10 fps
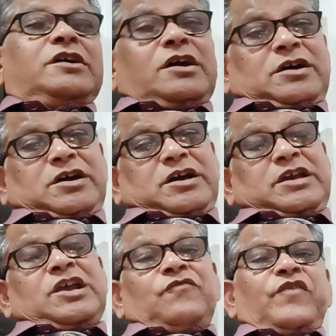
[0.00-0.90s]

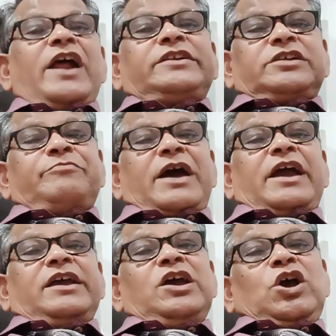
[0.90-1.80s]
influenced
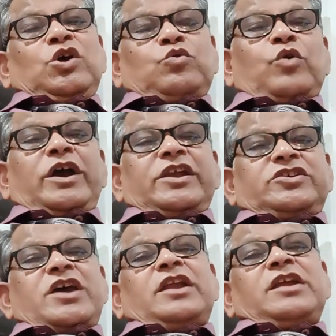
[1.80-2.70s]
by
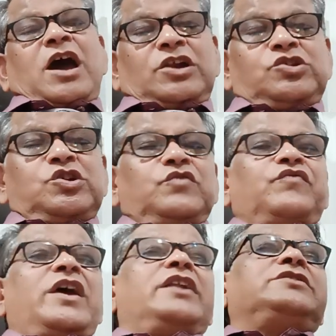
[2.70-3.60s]
coercion, undue
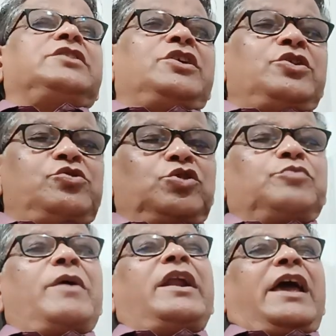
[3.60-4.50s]
influence,
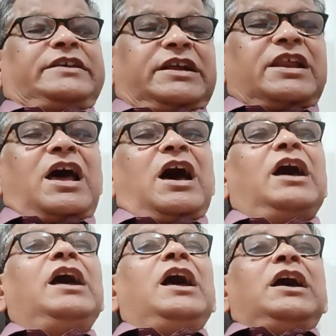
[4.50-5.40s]
inducement,
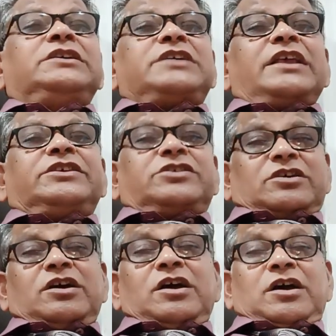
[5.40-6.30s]
etc., such
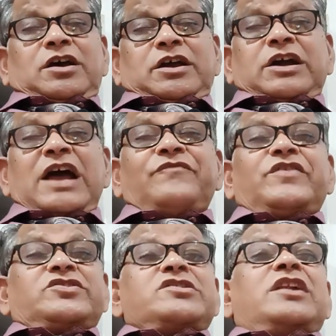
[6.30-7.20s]

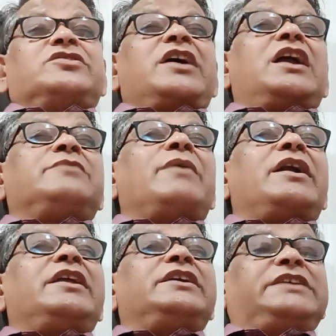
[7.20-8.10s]
confessional
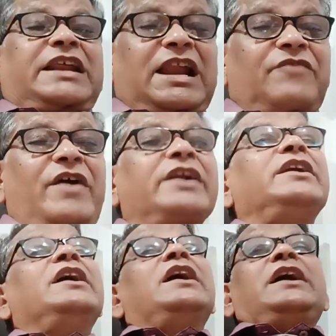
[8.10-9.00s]
statement is
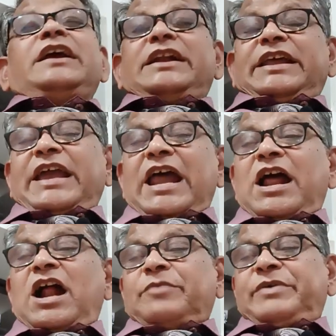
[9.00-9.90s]
irrelevant. It
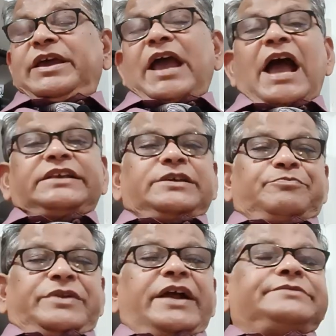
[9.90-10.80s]
cannot be
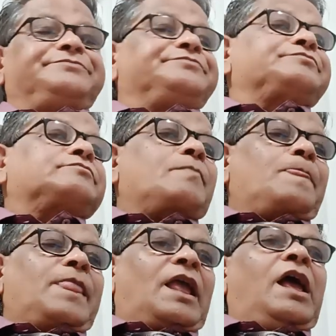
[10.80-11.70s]
accepted.
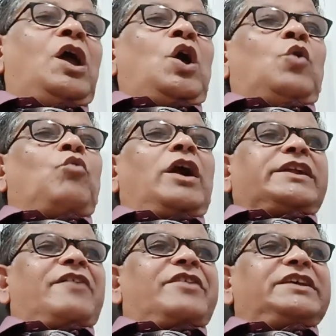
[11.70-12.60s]

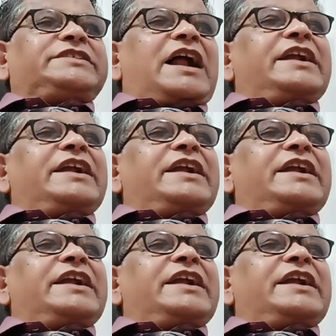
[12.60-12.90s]
Whatever is said